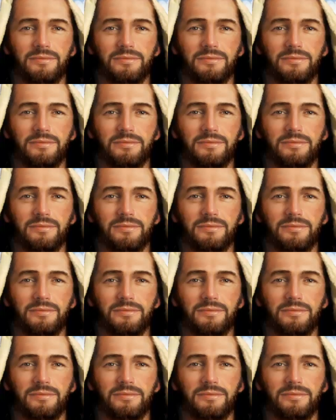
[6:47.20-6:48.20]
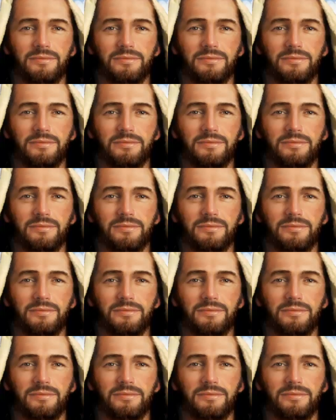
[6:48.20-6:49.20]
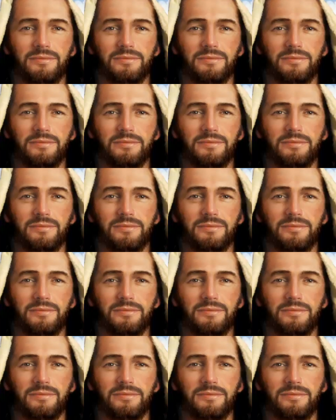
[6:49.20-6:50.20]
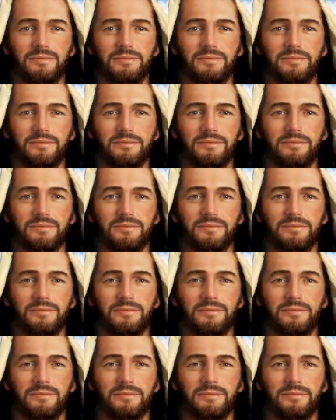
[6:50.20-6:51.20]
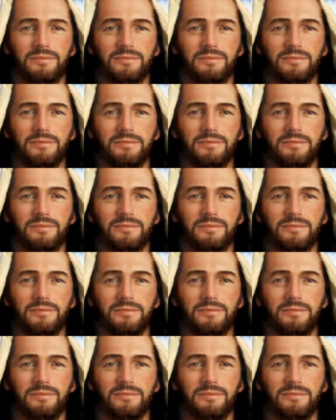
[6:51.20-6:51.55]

The face doesn't move, so there is nothing to read.